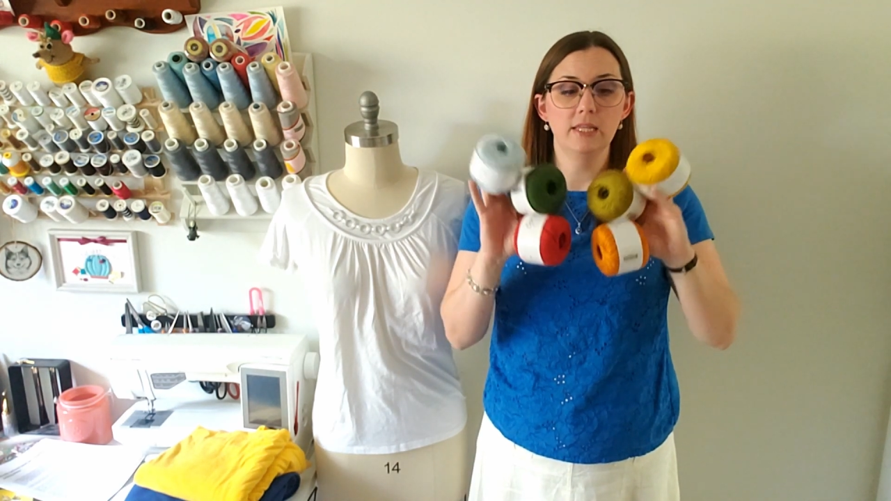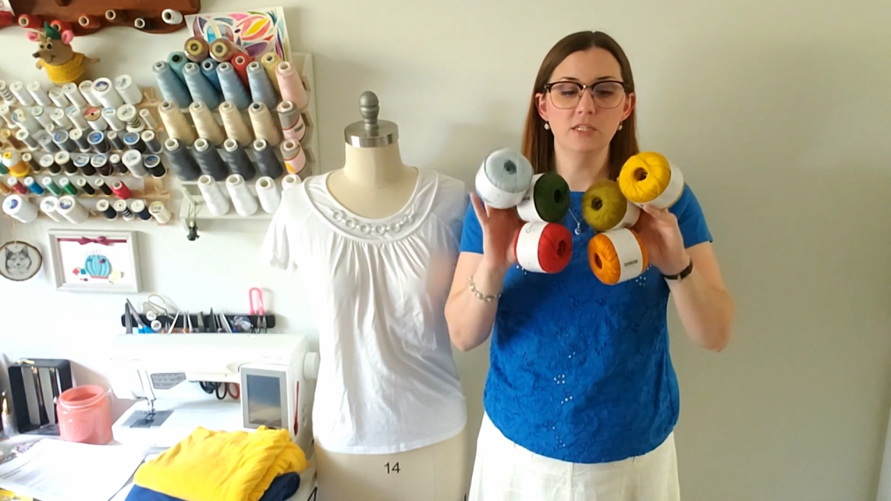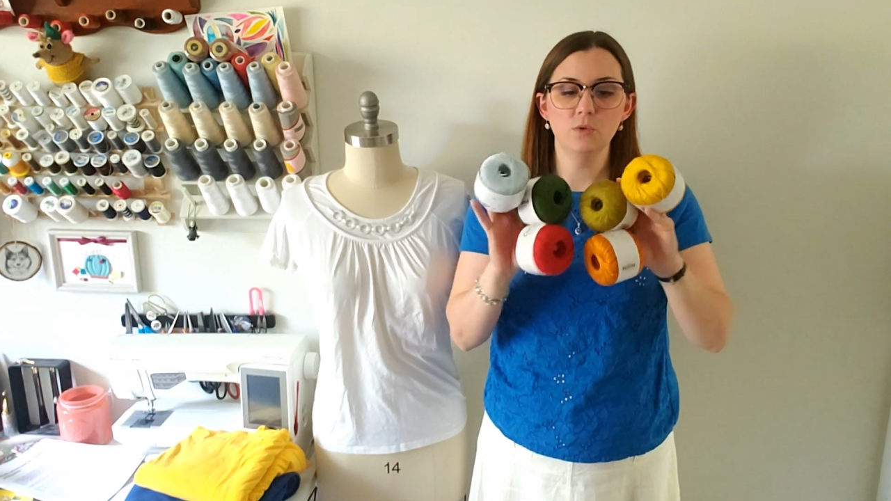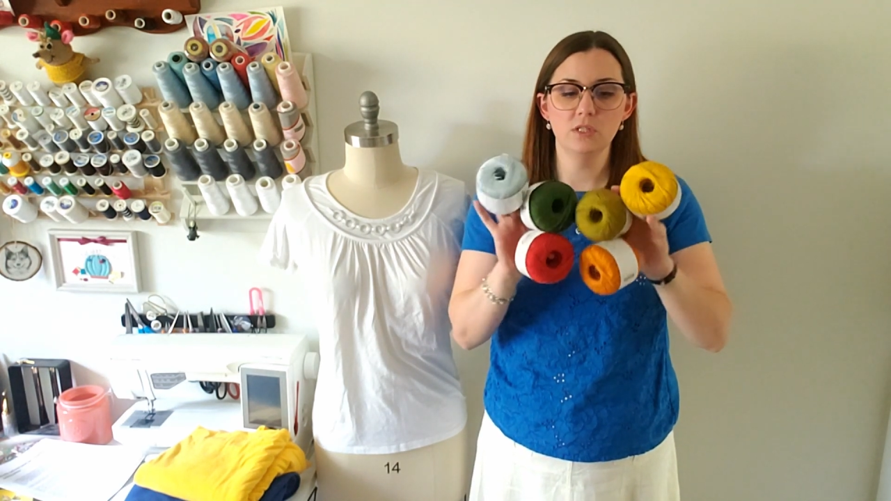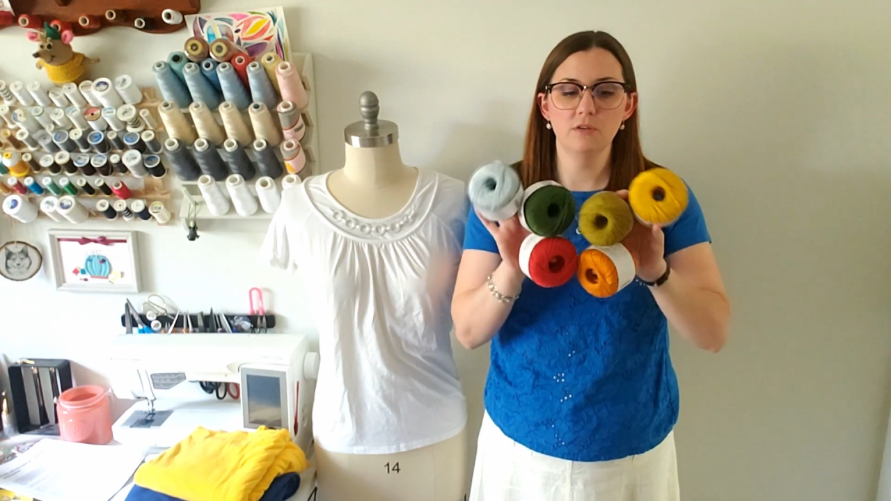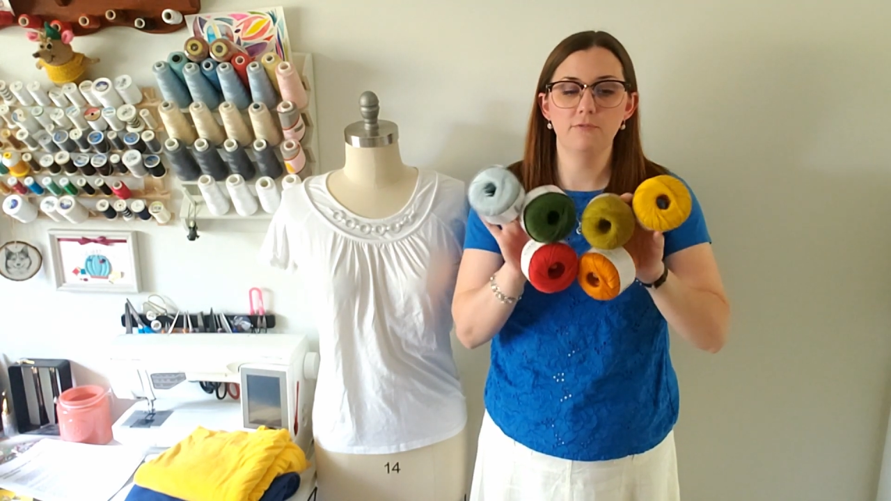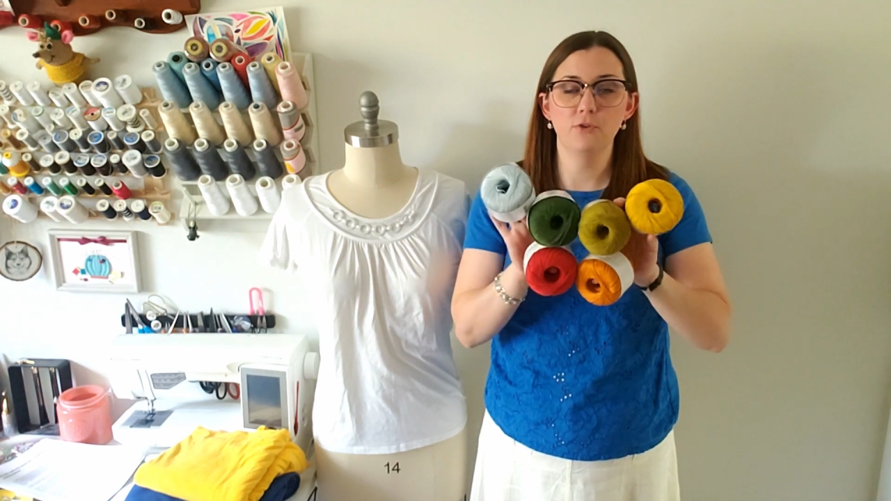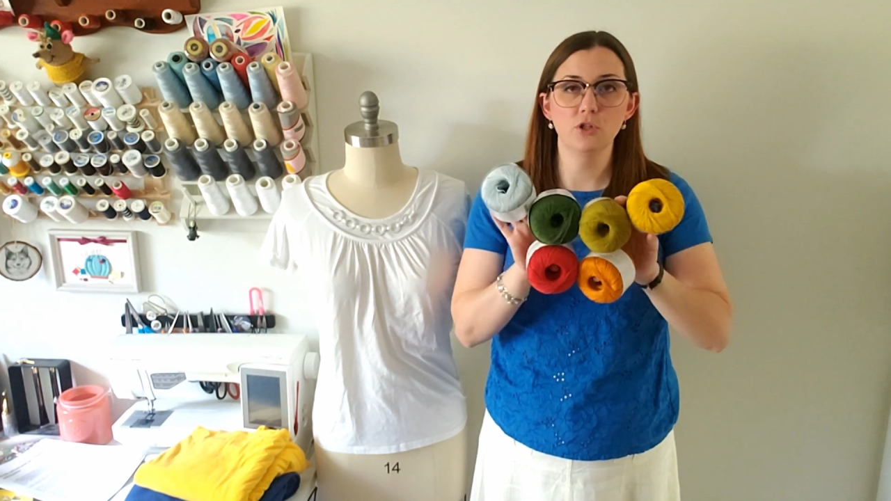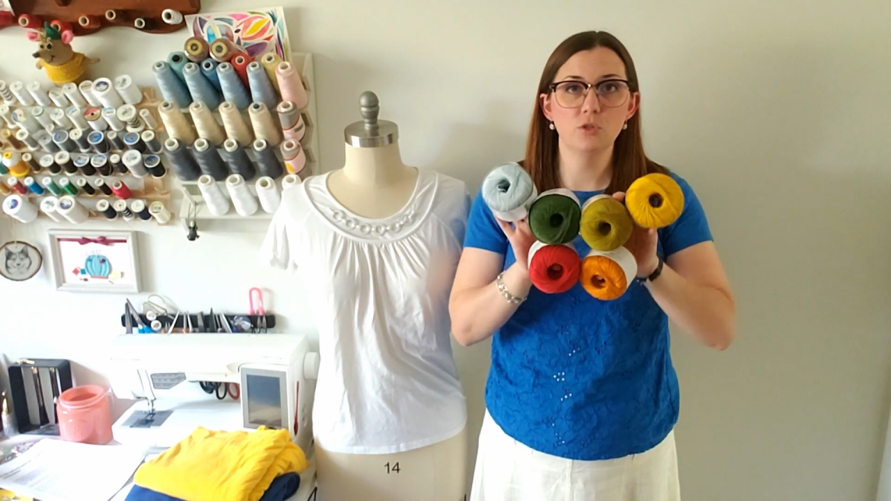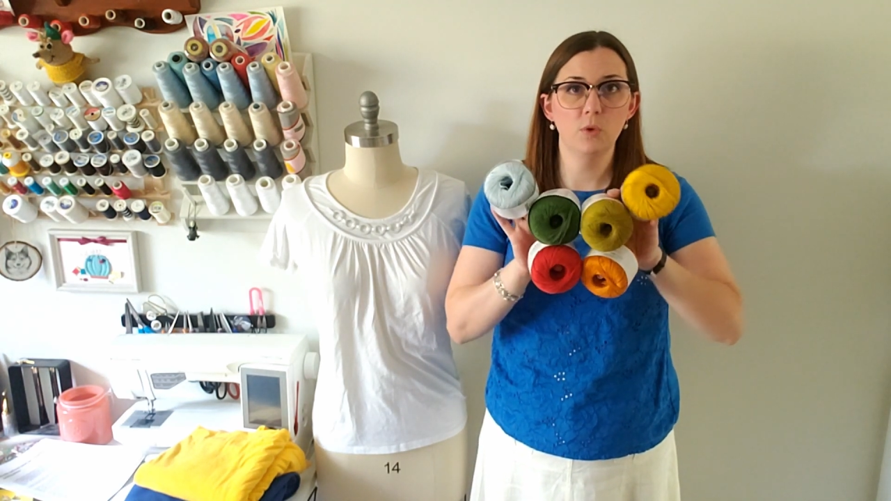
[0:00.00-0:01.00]
This was the
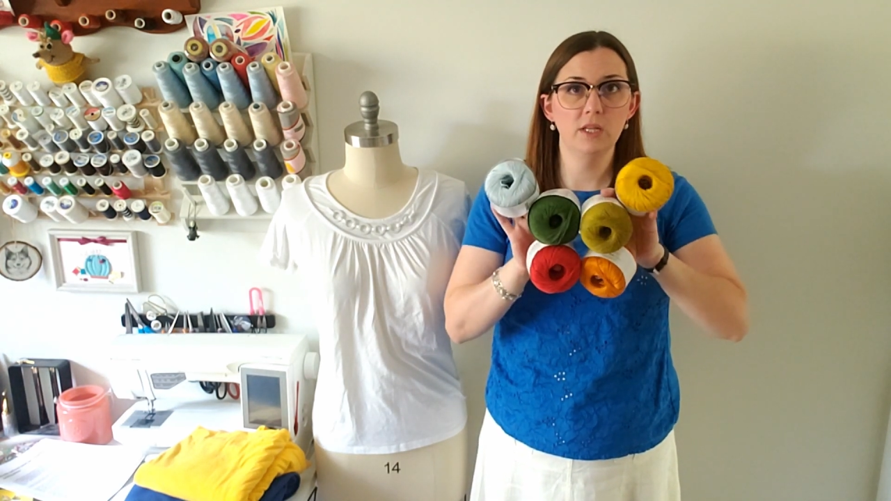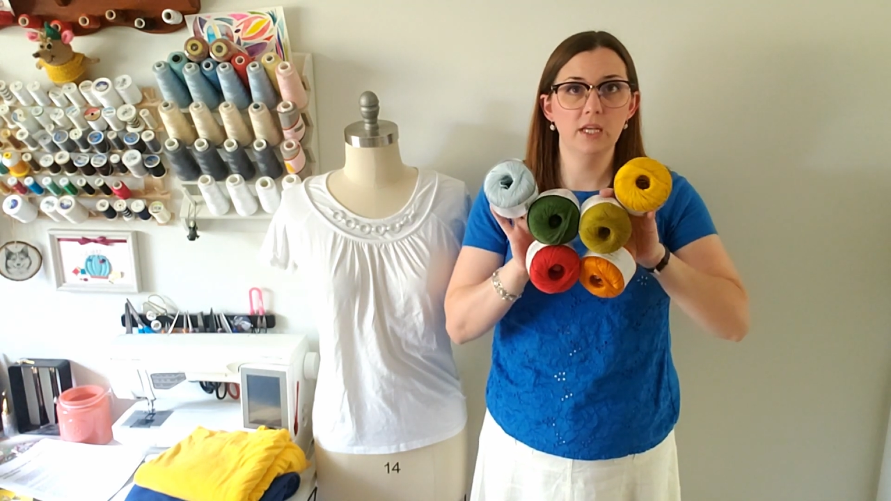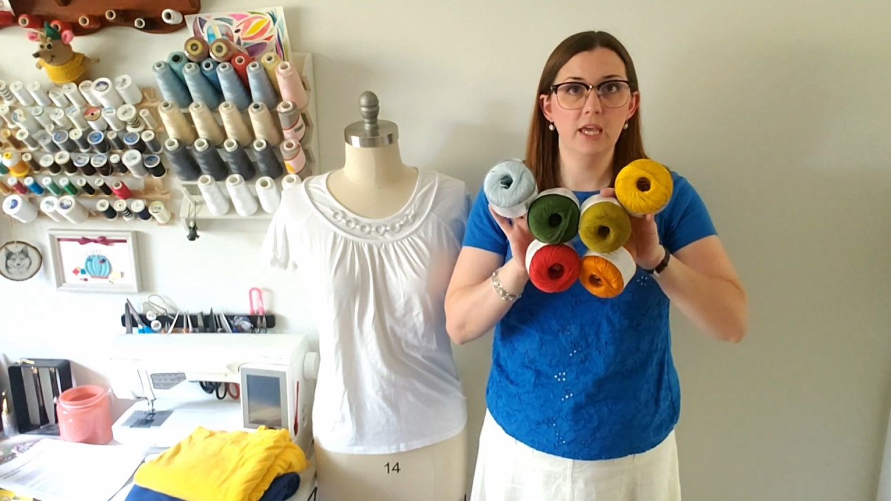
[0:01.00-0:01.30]
first one that